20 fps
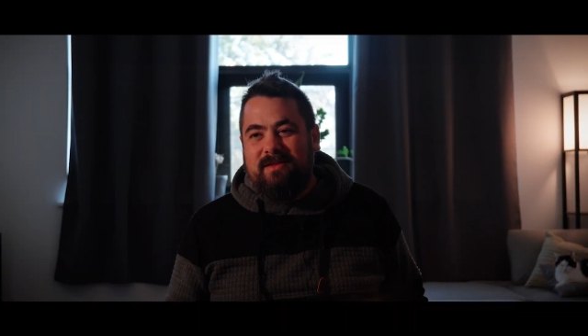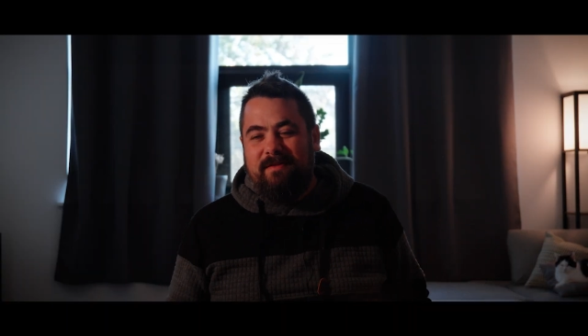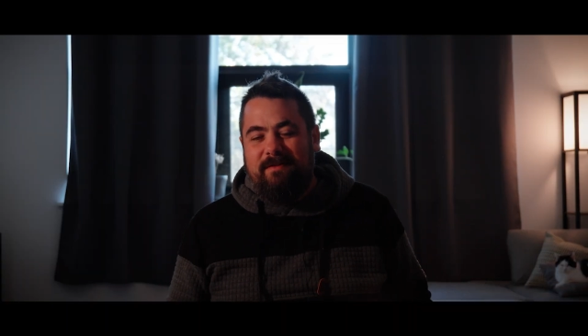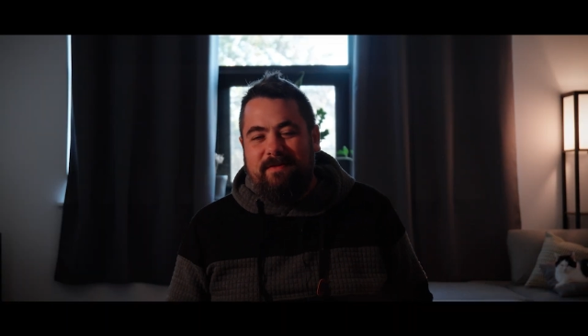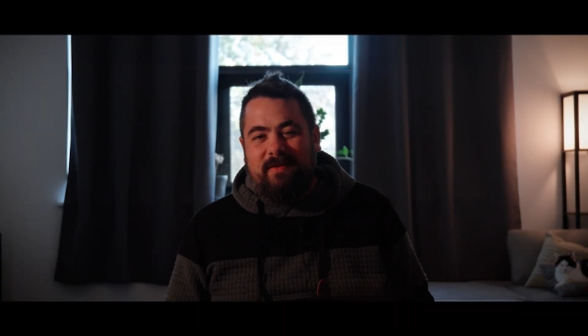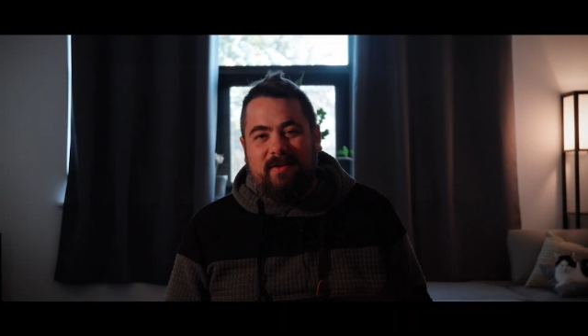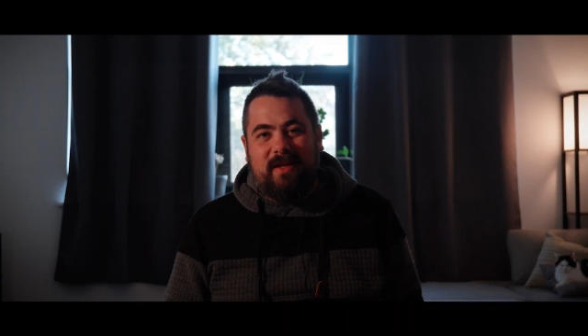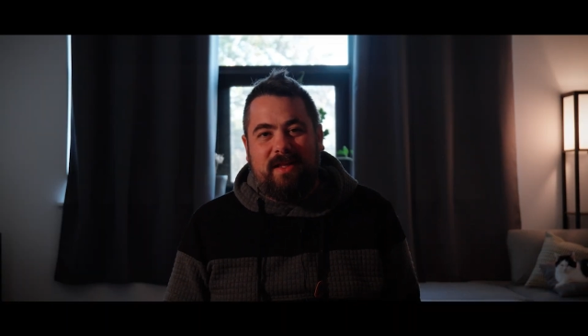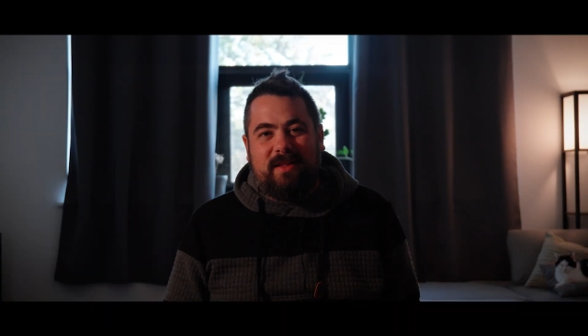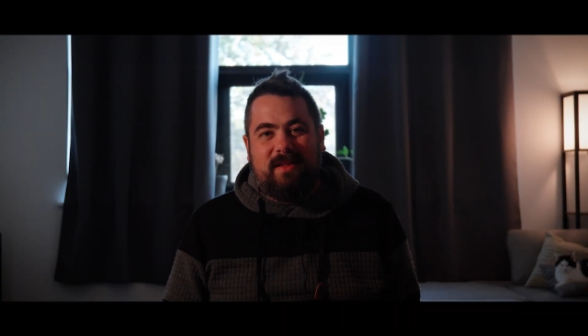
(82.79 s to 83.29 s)
I
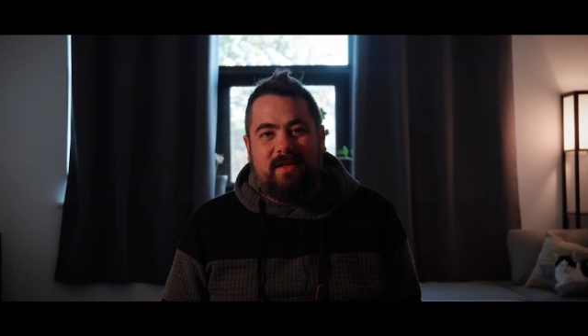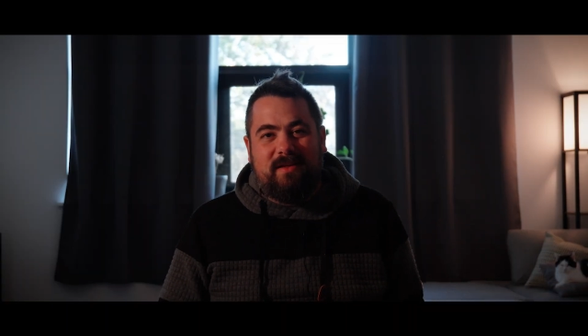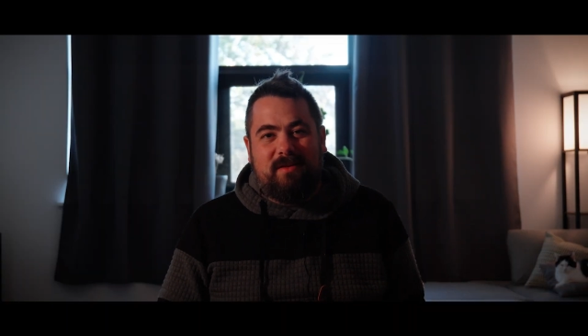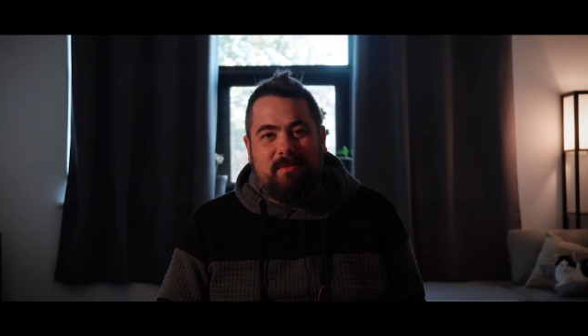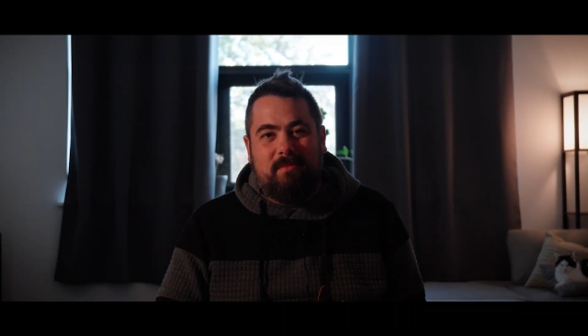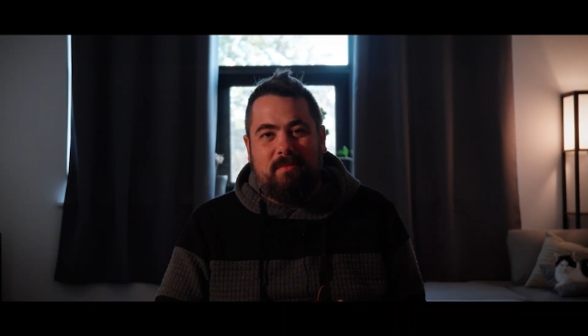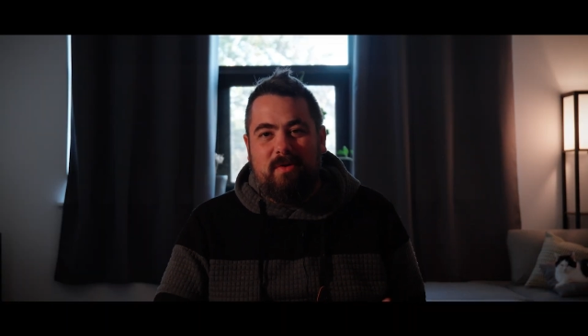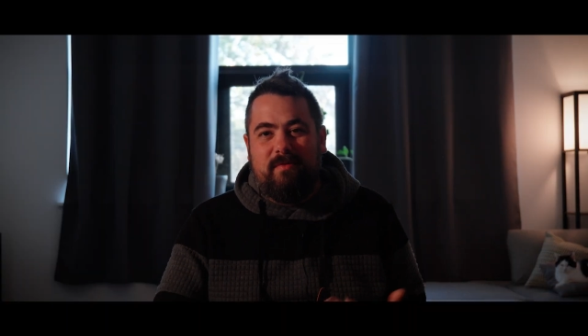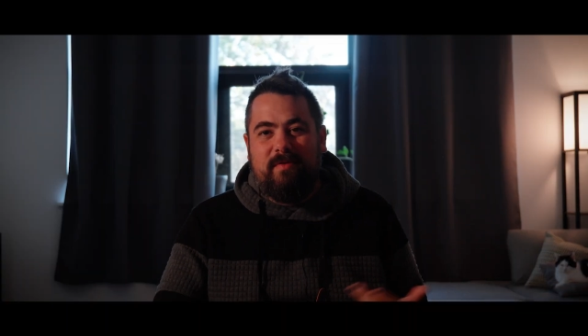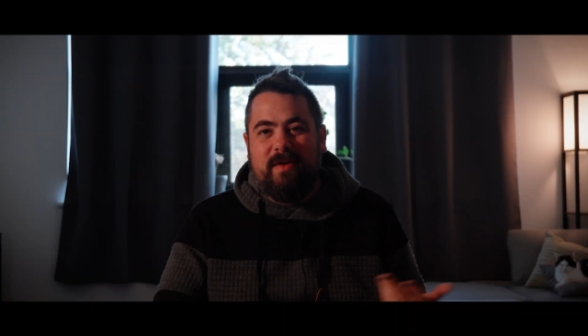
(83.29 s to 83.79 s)
feel like that
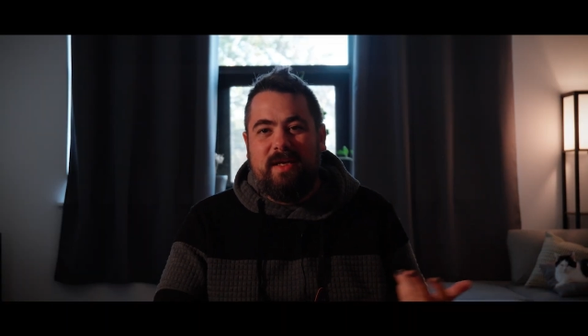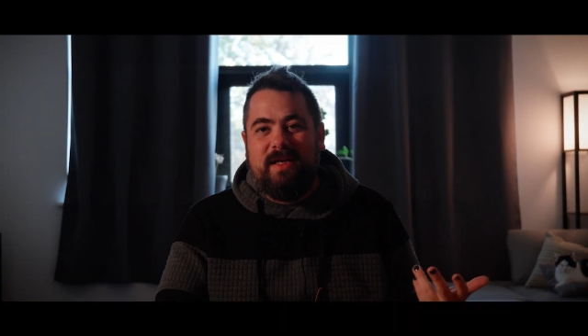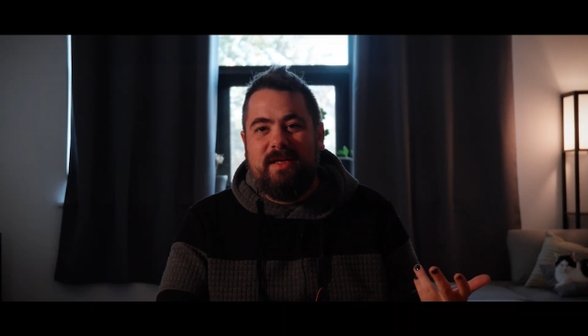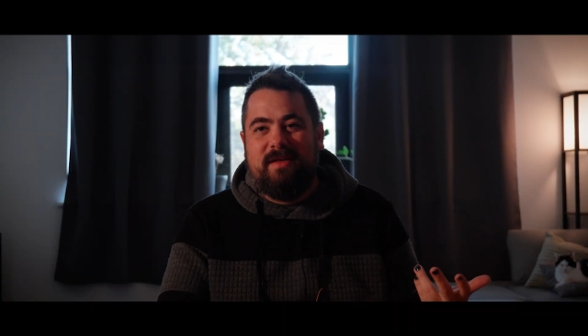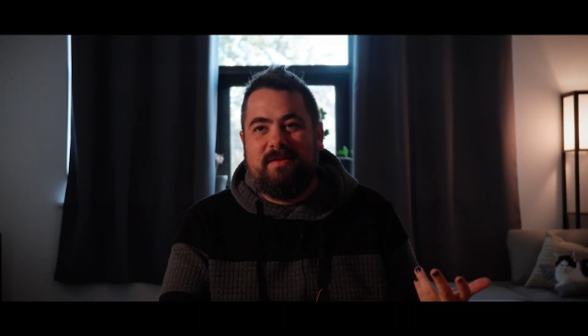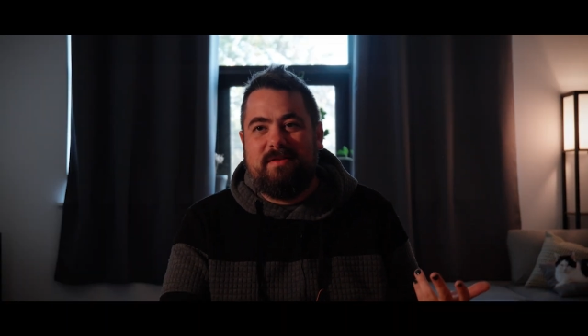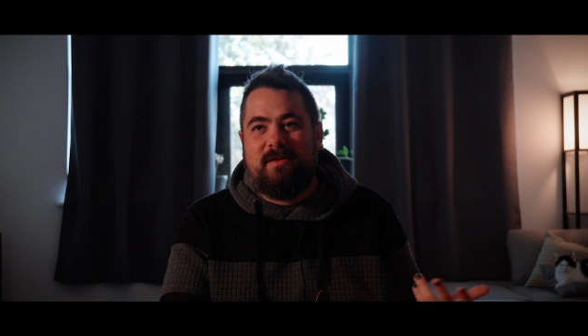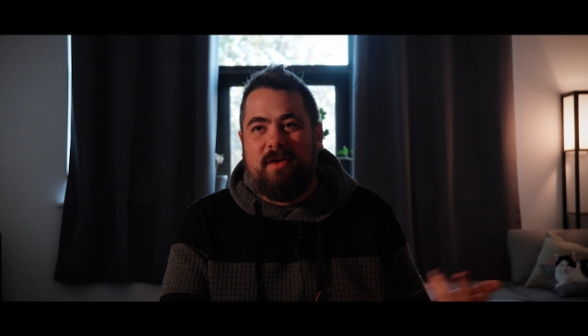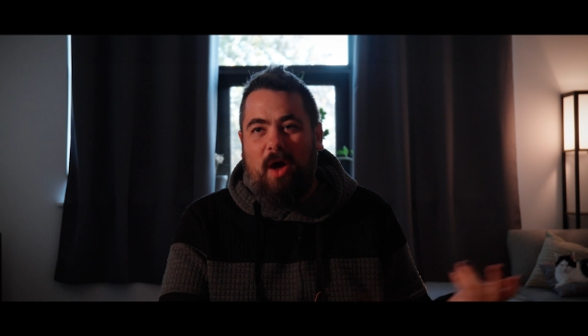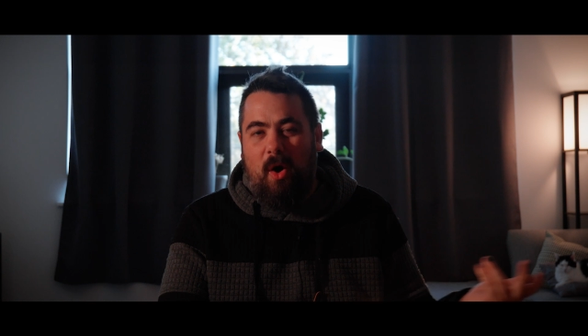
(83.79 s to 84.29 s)
the movie
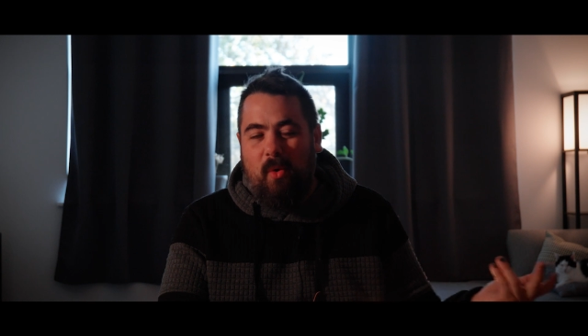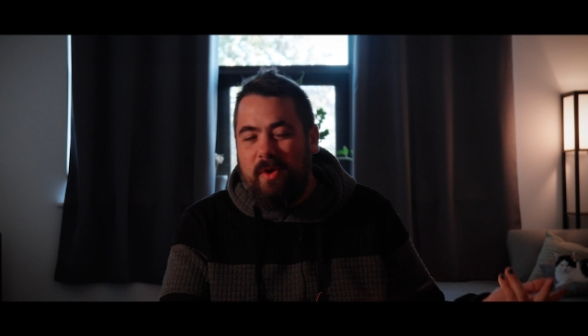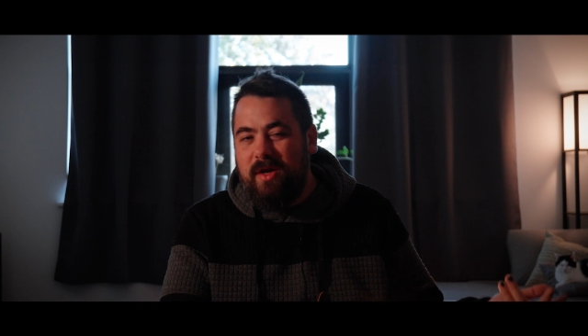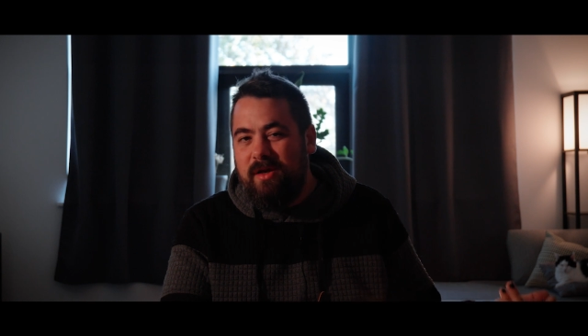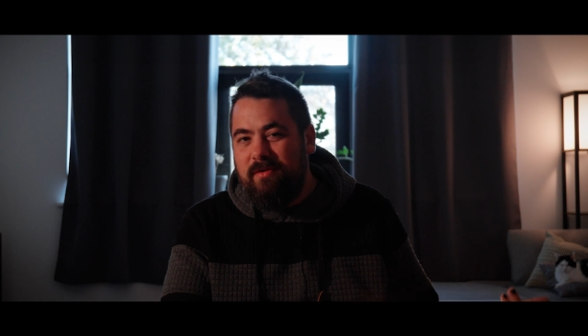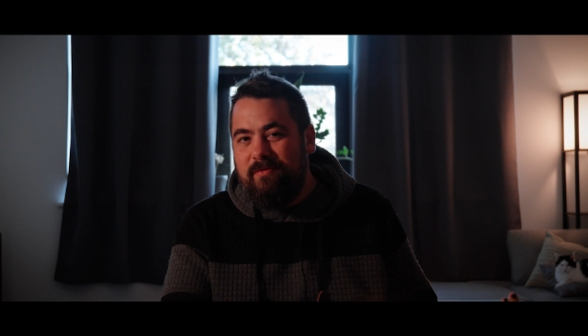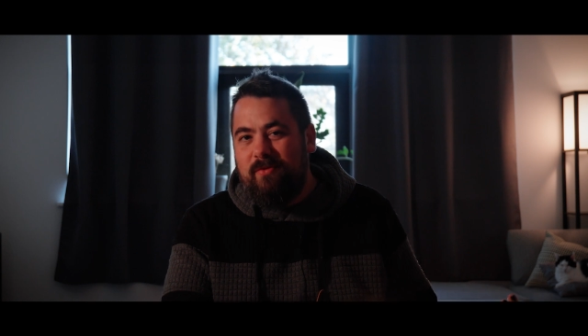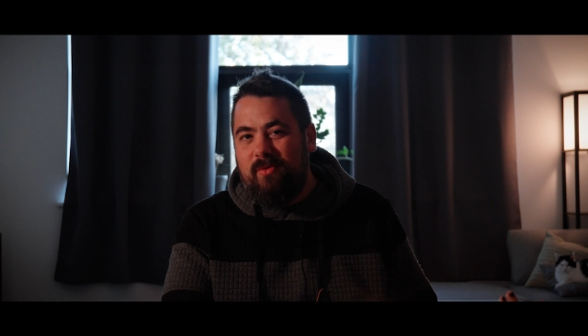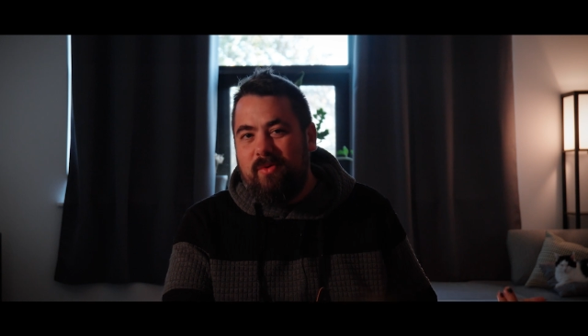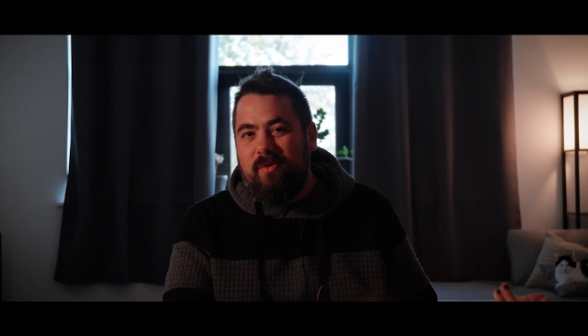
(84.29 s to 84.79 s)
is
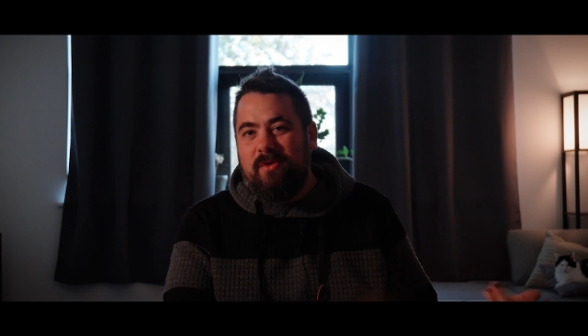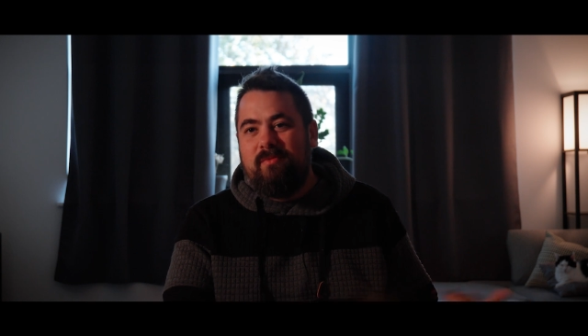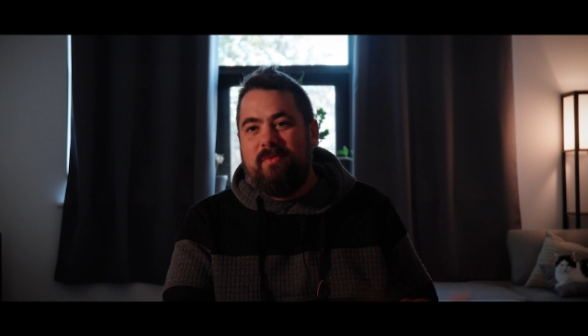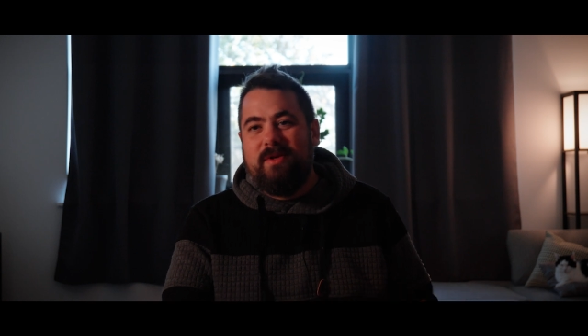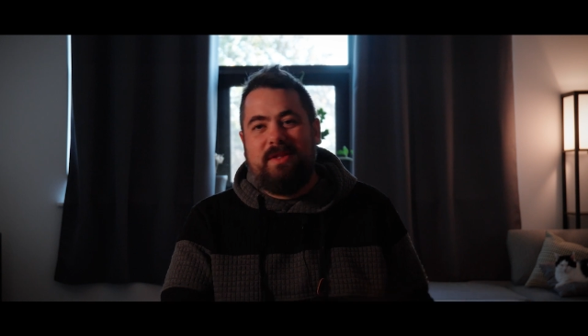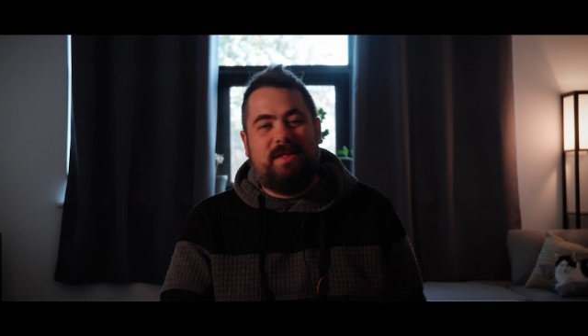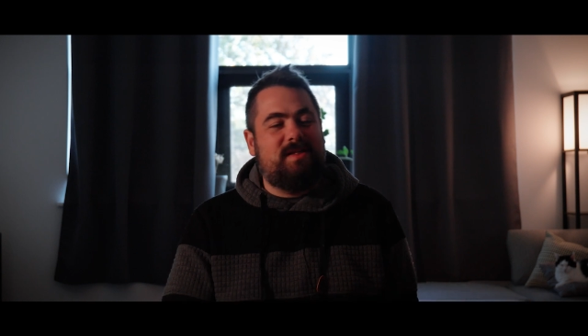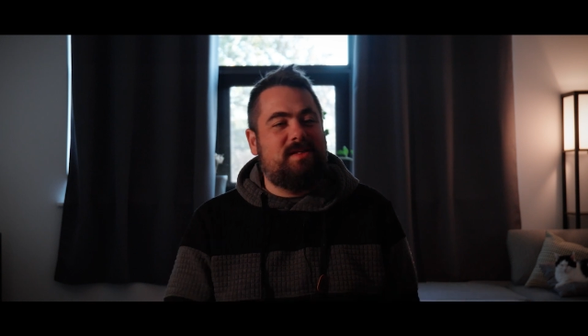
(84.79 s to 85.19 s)
going for with